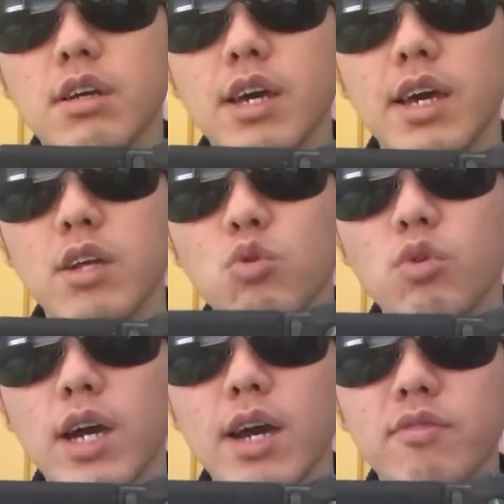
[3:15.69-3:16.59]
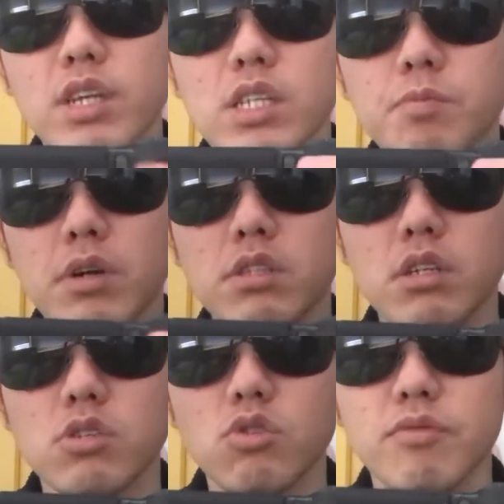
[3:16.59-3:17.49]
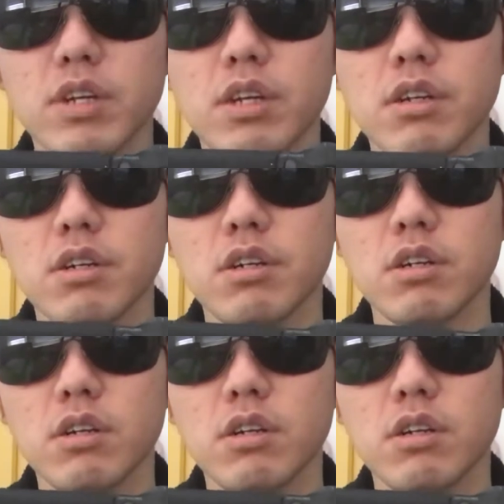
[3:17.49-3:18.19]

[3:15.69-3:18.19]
And you have these buttons over here,